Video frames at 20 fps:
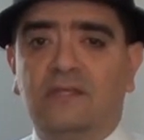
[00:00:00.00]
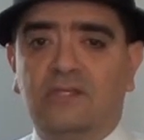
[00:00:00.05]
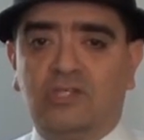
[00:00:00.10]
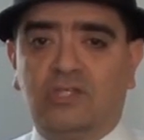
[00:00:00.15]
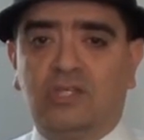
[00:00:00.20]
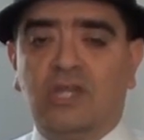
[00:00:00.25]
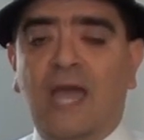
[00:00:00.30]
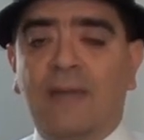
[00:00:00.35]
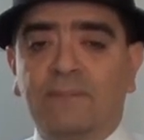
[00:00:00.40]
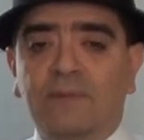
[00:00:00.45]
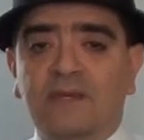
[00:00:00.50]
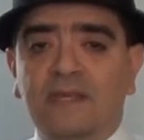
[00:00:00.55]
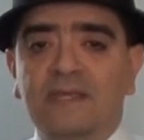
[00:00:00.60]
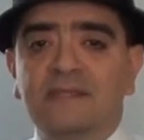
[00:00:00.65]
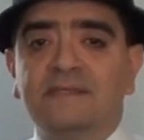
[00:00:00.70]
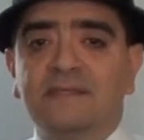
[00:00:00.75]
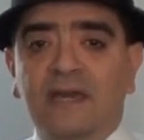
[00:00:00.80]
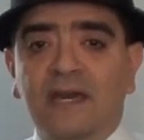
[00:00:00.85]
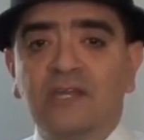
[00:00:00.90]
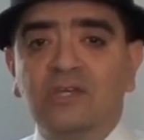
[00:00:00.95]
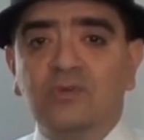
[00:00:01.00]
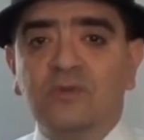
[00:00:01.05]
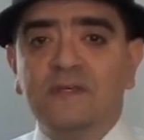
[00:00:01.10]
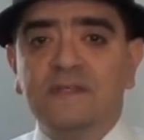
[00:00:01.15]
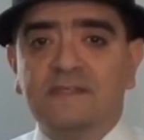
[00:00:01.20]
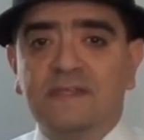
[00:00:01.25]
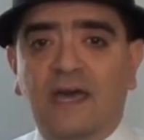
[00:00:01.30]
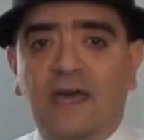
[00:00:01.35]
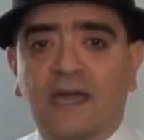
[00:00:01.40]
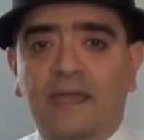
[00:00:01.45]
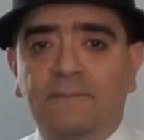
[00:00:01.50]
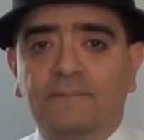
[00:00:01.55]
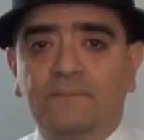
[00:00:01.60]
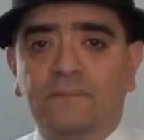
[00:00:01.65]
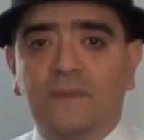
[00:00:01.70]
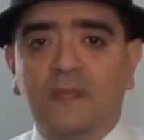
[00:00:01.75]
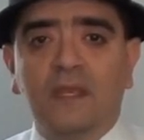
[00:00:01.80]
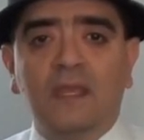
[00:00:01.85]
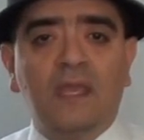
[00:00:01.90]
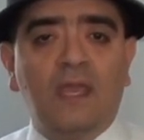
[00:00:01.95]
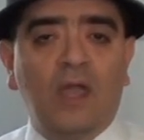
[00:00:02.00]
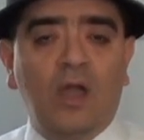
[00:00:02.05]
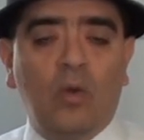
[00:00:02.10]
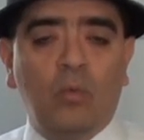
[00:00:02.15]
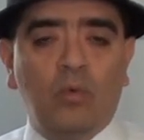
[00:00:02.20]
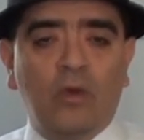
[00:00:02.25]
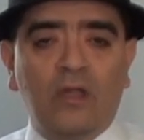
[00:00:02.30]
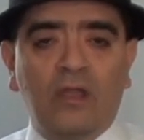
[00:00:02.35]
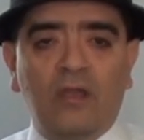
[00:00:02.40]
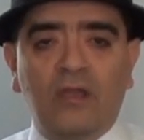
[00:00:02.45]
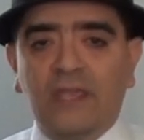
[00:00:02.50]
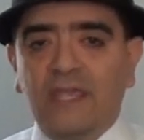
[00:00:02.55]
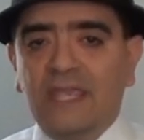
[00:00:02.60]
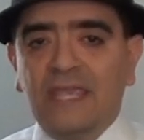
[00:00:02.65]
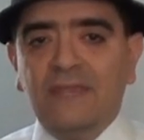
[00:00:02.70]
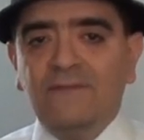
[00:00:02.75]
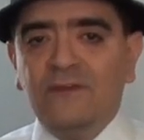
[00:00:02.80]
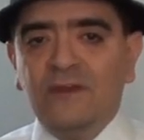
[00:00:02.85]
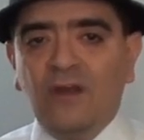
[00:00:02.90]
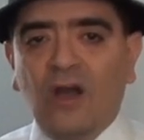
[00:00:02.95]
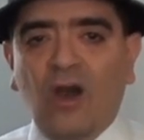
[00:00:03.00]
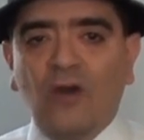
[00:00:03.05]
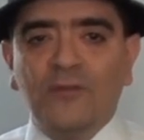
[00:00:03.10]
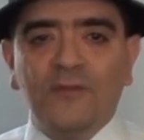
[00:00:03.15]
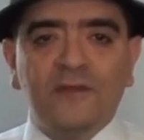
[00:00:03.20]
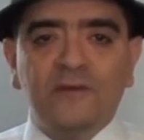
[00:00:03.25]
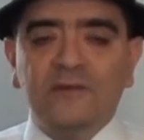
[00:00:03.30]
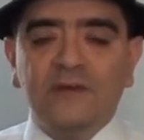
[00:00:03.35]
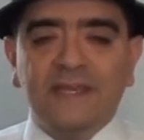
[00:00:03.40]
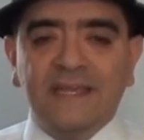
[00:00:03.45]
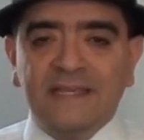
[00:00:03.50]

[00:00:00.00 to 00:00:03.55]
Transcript: Japanese countryside, where even all the little